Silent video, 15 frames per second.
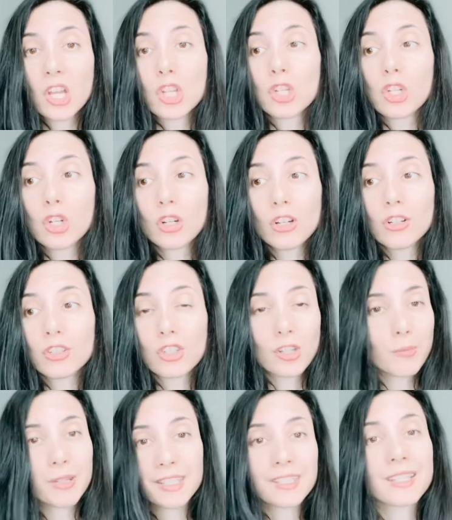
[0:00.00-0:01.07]
Your
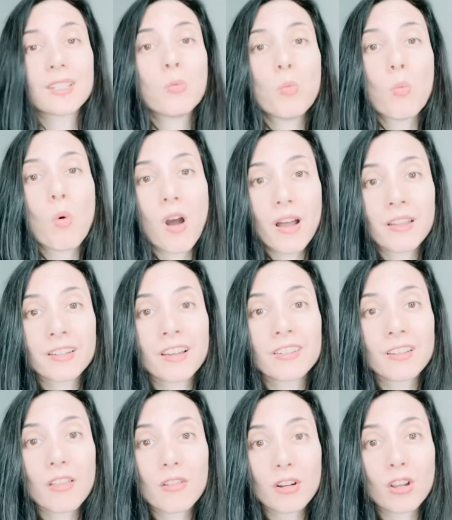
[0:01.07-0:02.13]
gymnast doesn't want another